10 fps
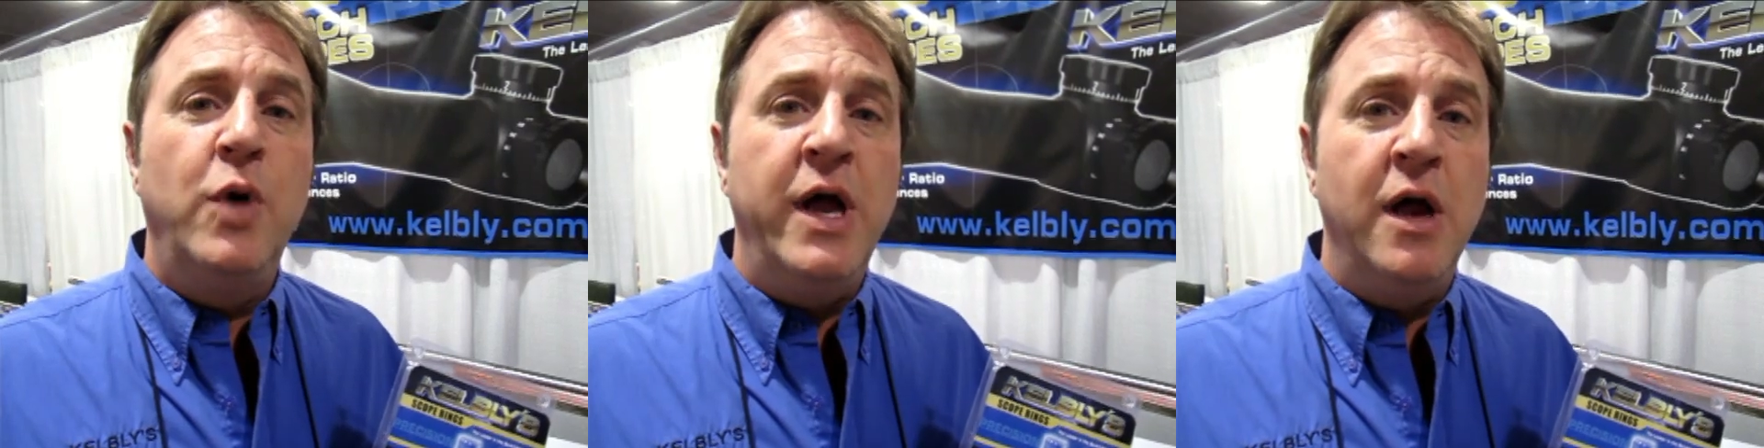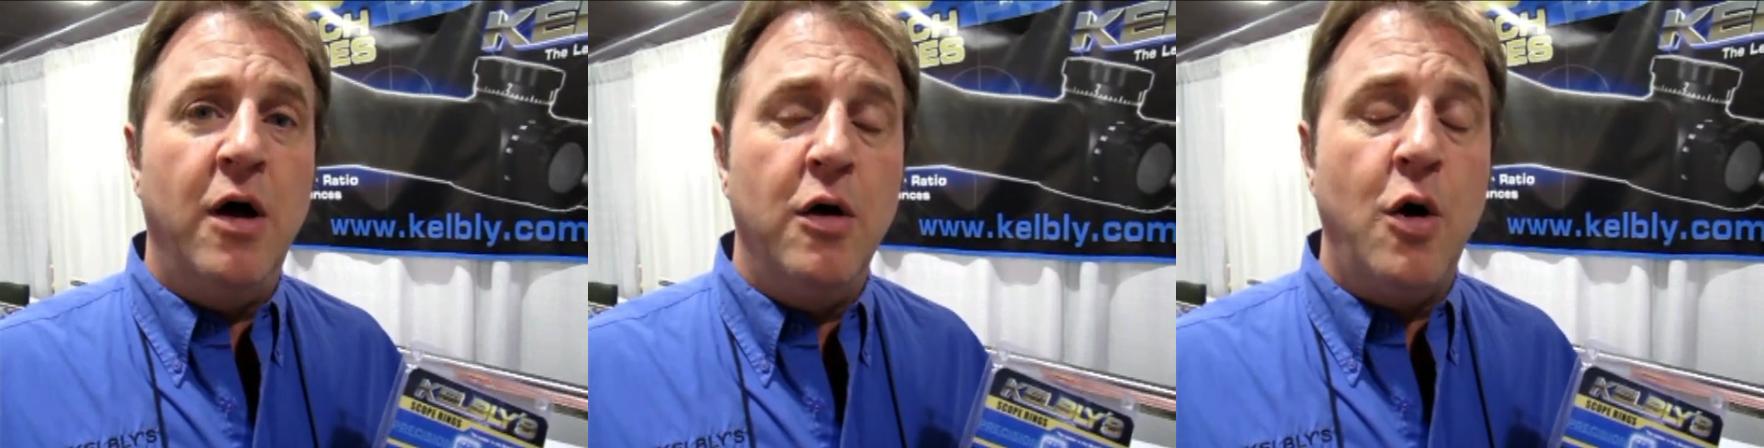
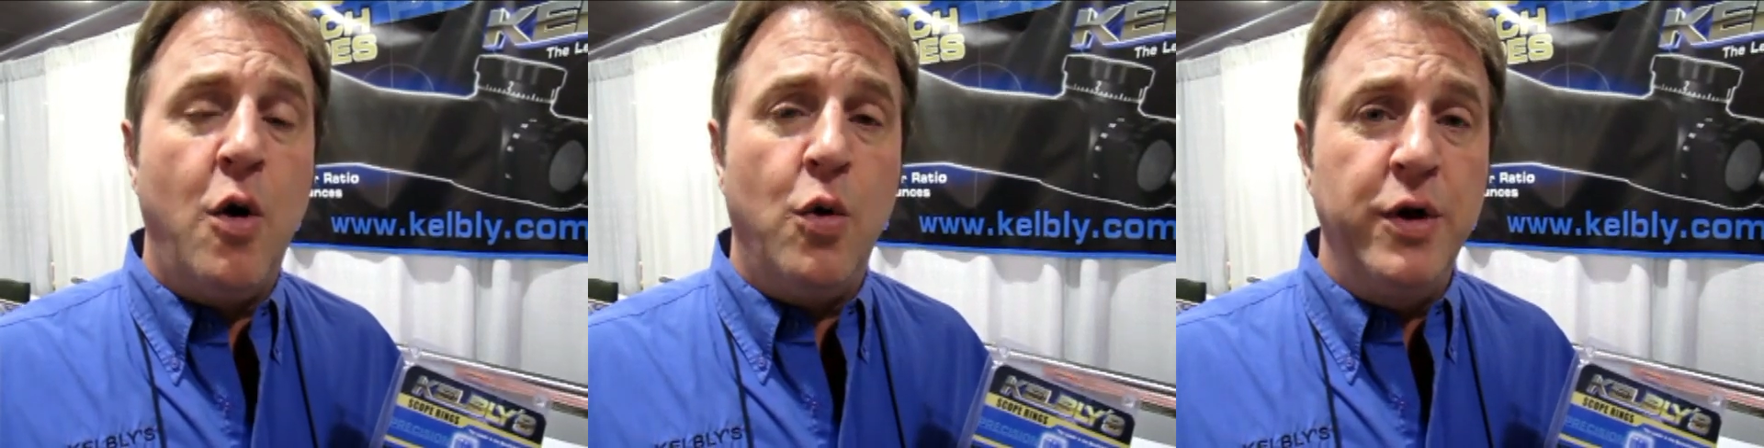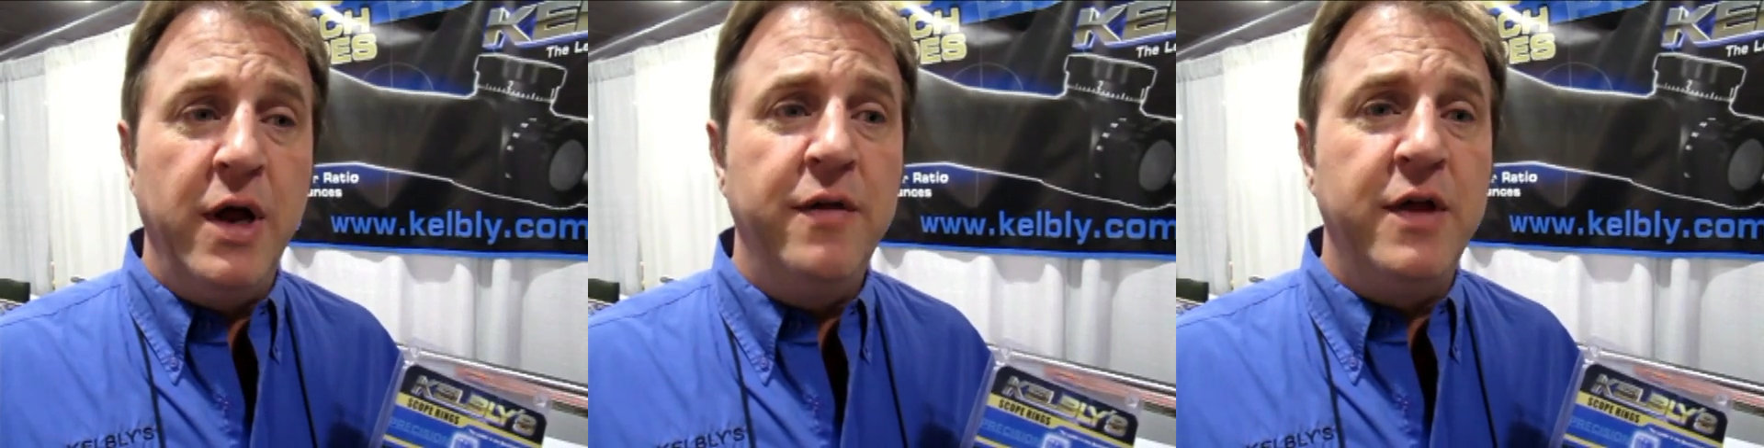we are
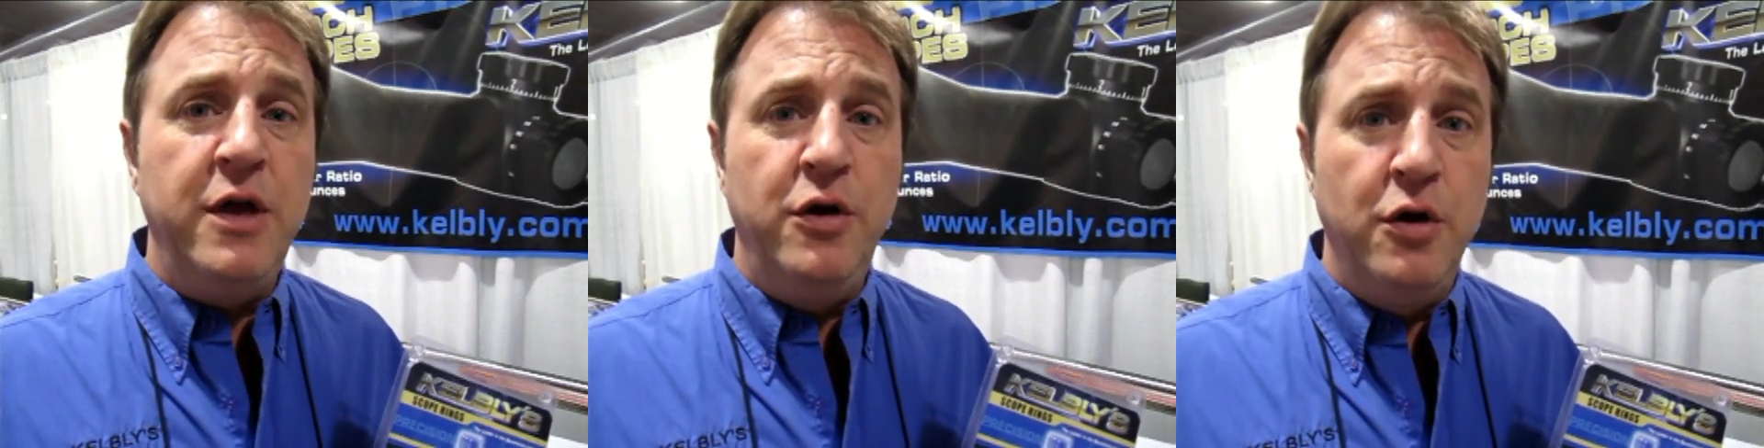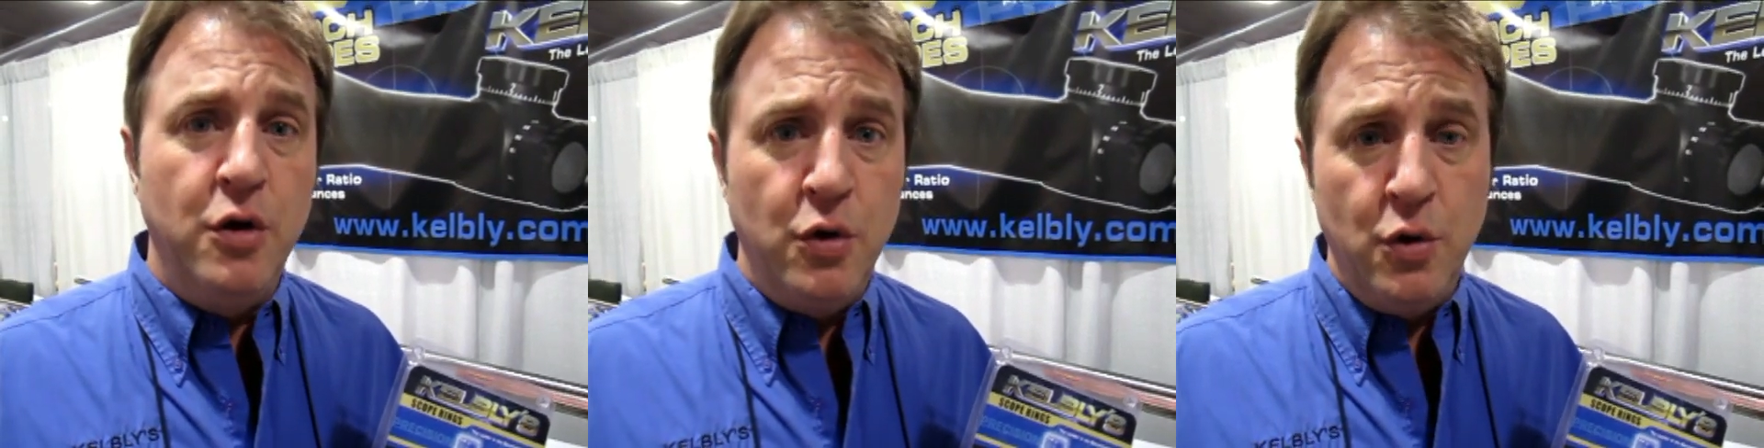holding the
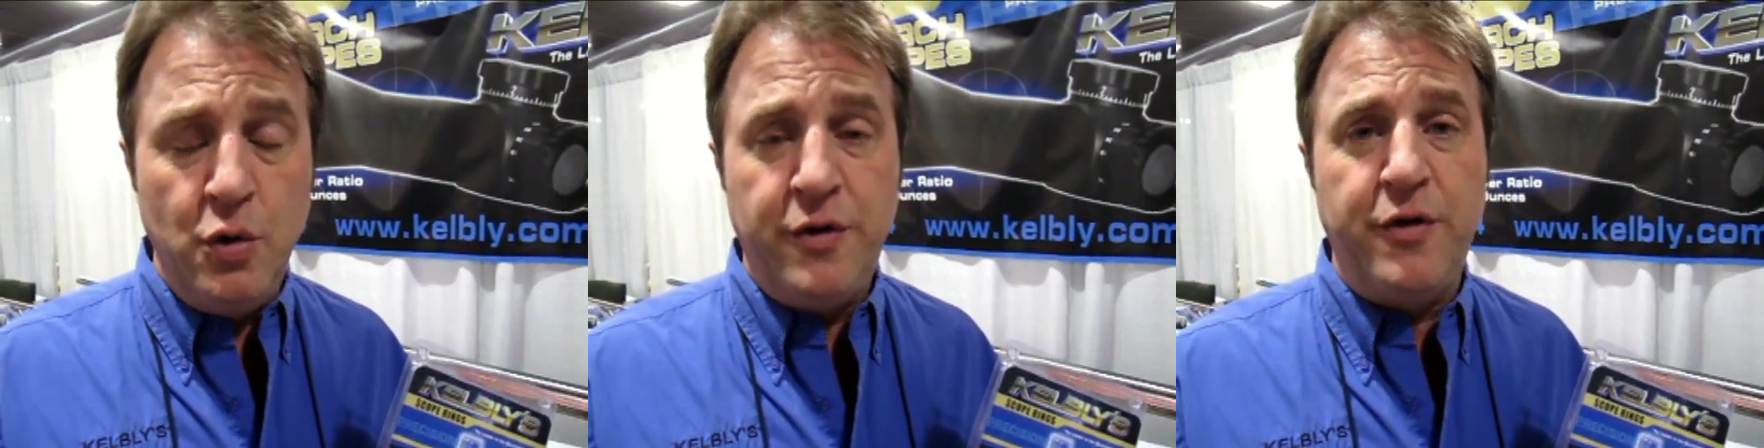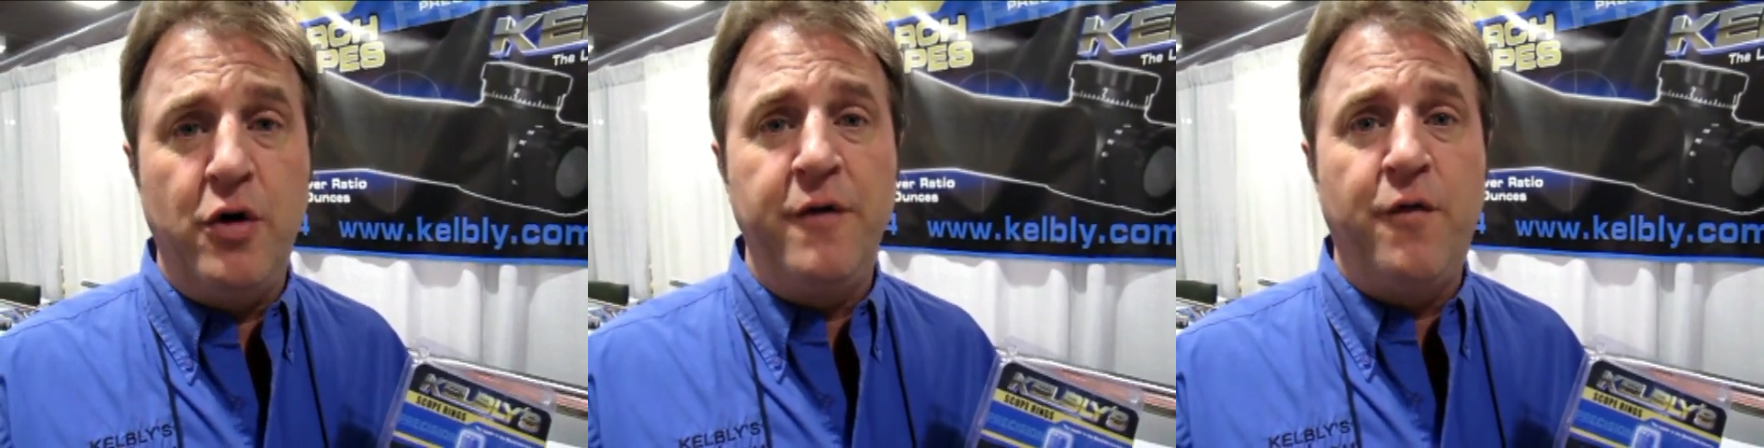new
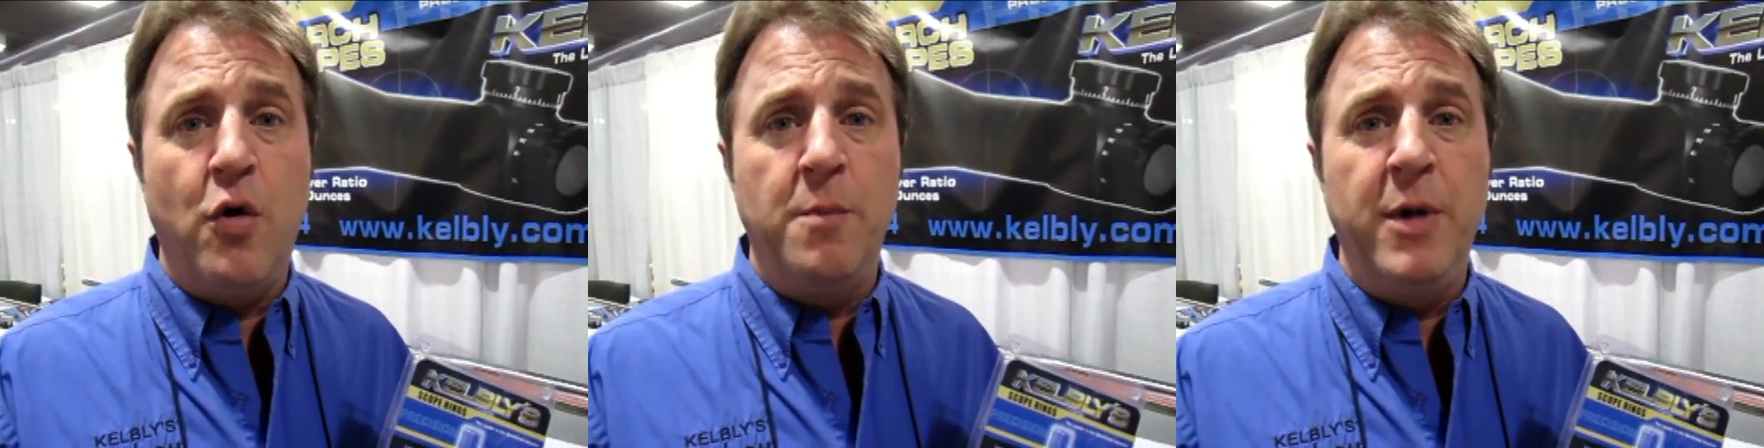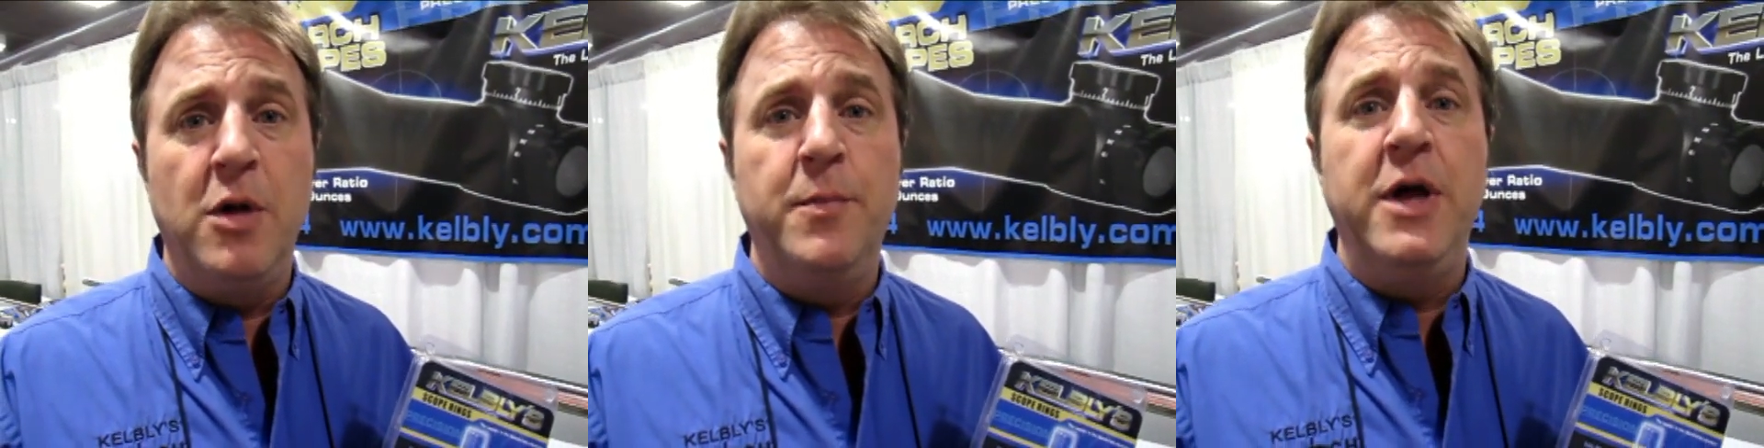thirty-four
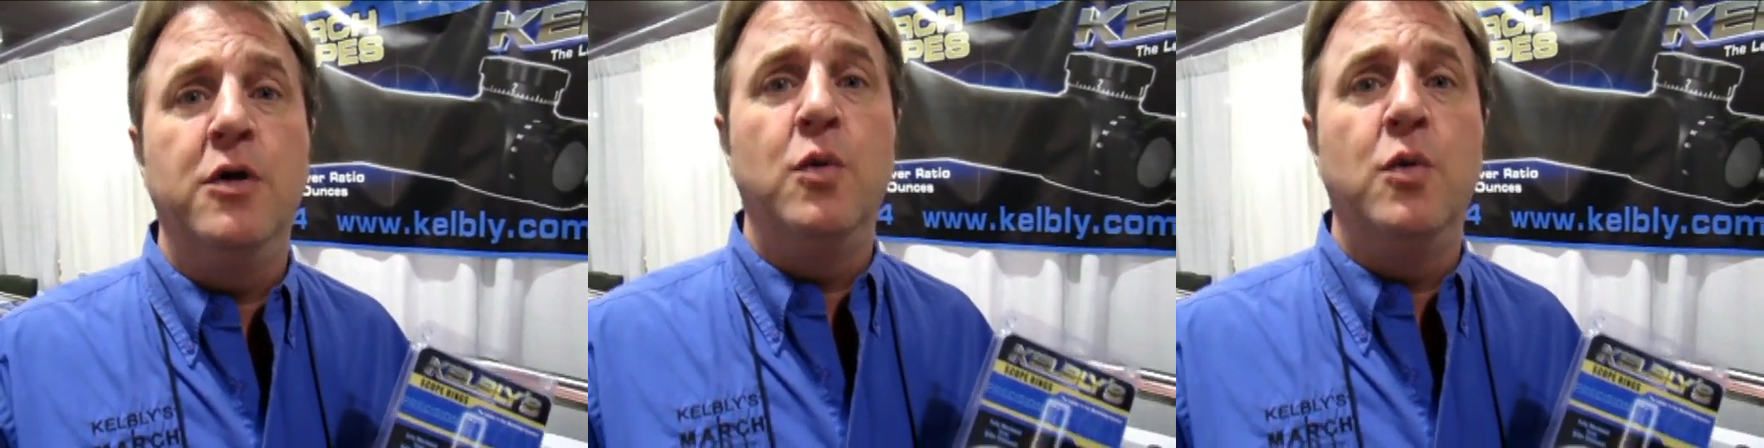millimeter